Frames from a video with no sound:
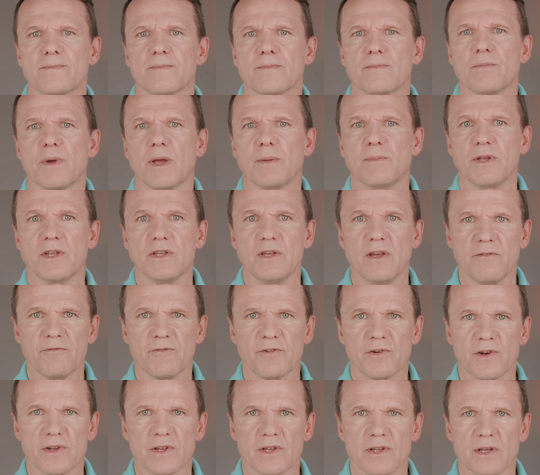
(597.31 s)
may be
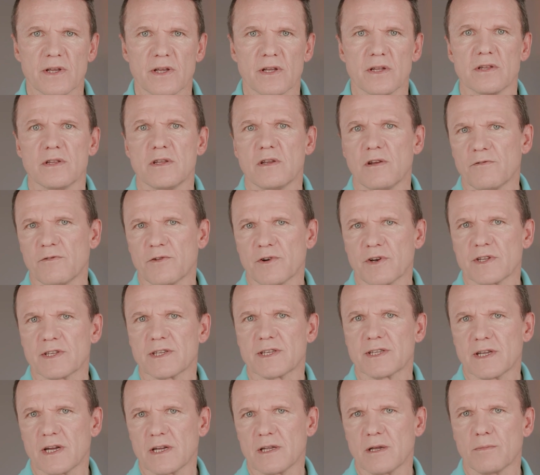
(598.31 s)
different in different
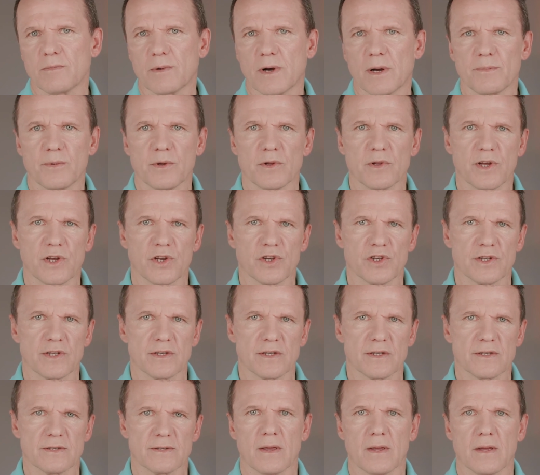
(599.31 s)
study
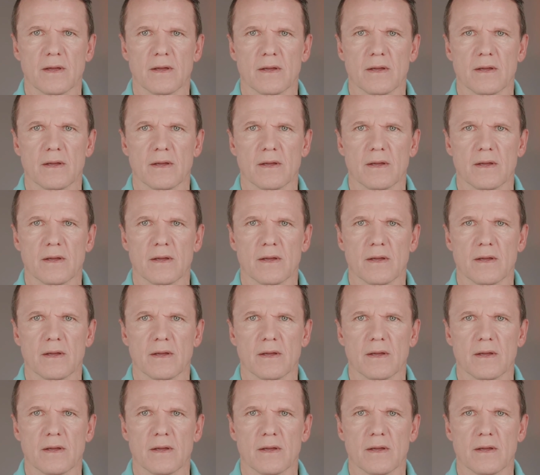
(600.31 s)
populations.